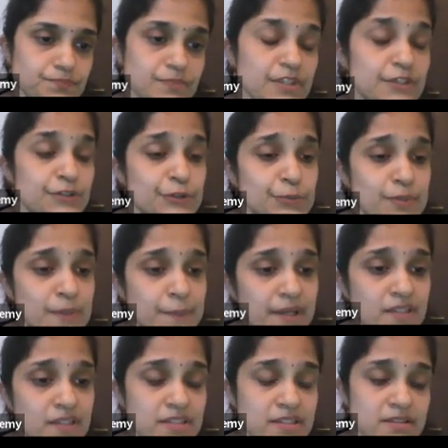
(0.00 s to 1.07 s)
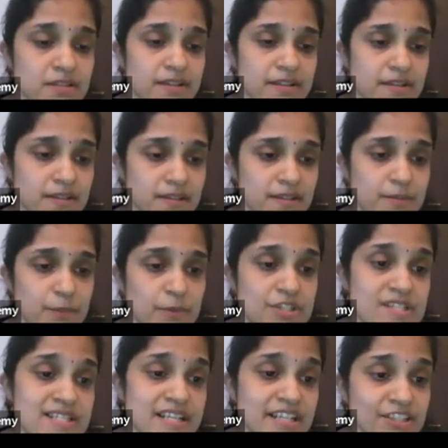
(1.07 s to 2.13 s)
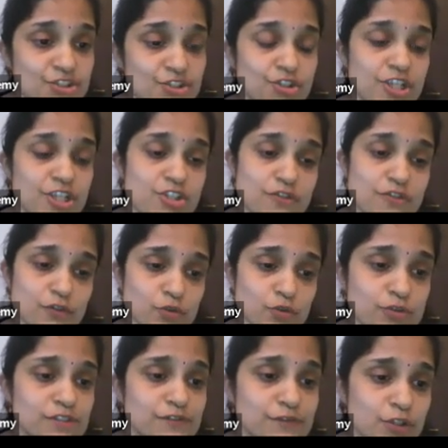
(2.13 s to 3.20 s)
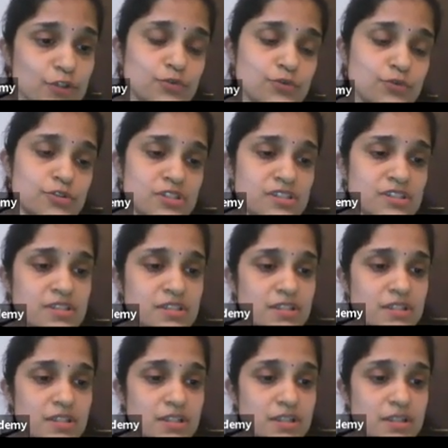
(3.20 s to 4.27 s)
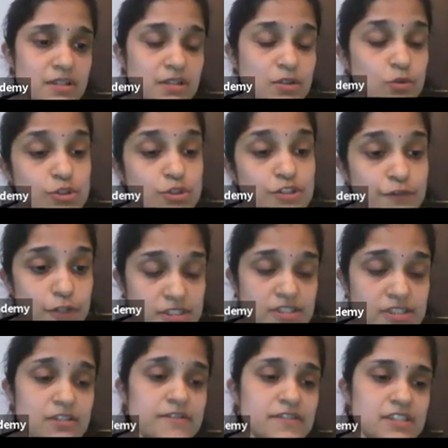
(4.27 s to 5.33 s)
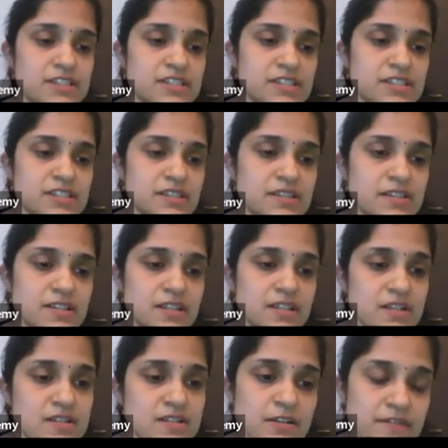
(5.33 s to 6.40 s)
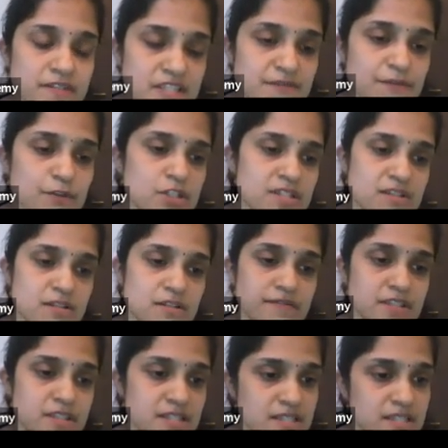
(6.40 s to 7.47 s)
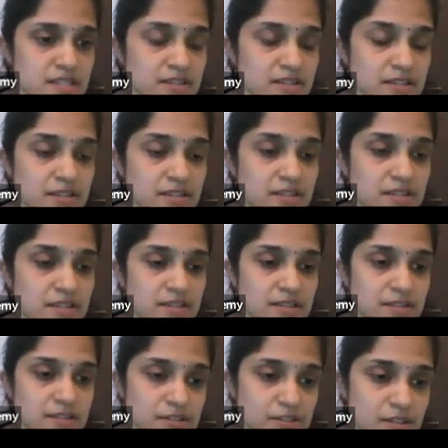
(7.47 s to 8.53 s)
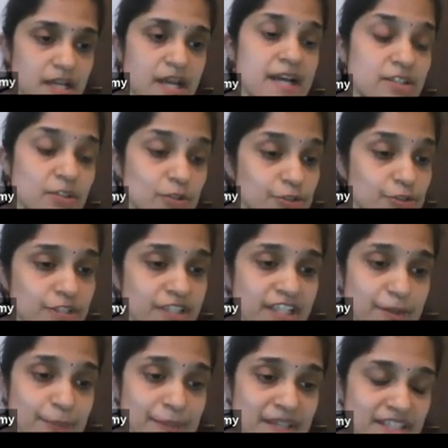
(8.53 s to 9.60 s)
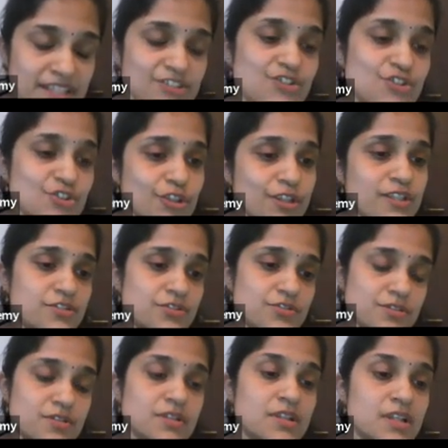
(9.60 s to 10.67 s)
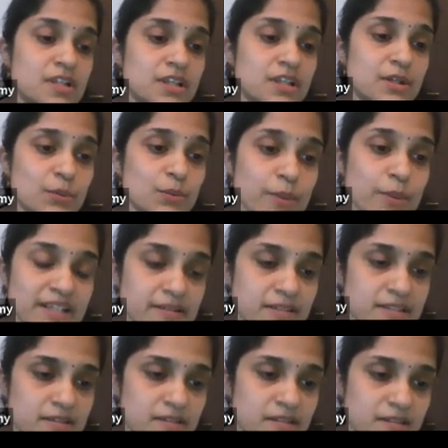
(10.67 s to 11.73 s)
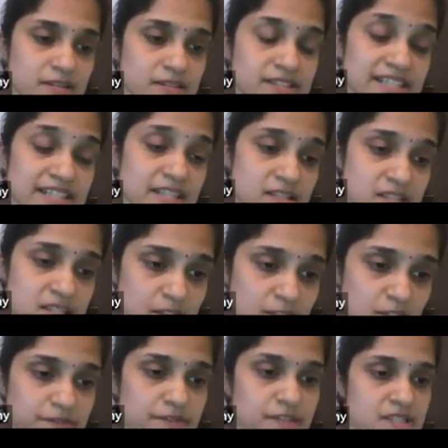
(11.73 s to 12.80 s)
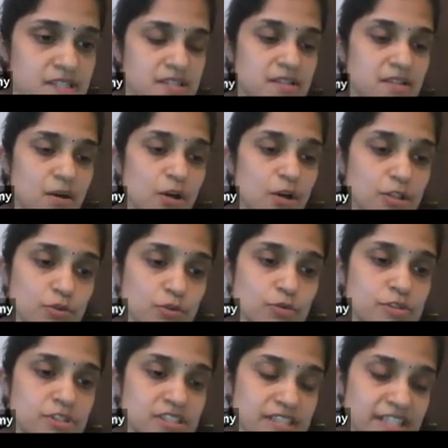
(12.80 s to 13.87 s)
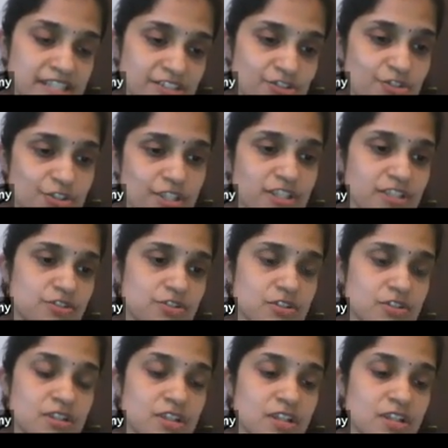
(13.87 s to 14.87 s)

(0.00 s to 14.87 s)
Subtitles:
It could be barter, which is the exchange of goods for goods, goods for service, service for service. And also they can be exchanged, wherein, say, a service or goods is exchanged